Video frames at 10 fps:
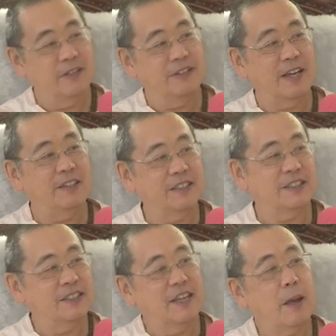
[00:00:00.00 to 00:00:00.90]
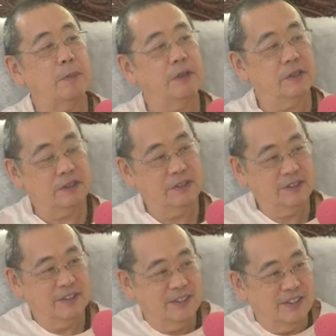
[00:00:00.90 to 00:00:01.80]
that is happiness.
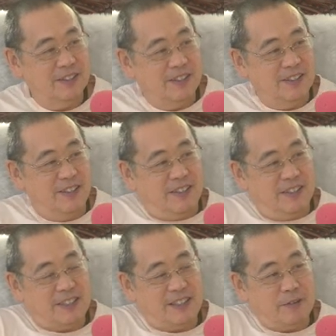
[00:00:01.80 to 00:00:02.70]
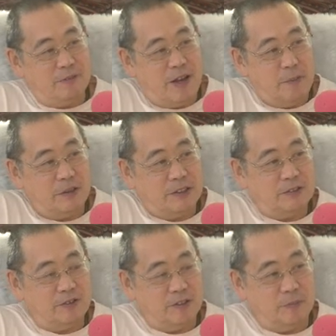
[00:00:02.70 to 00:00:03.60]
It's a type of happiness
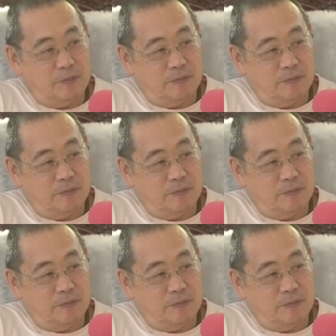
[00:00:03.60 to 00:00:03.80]
for them.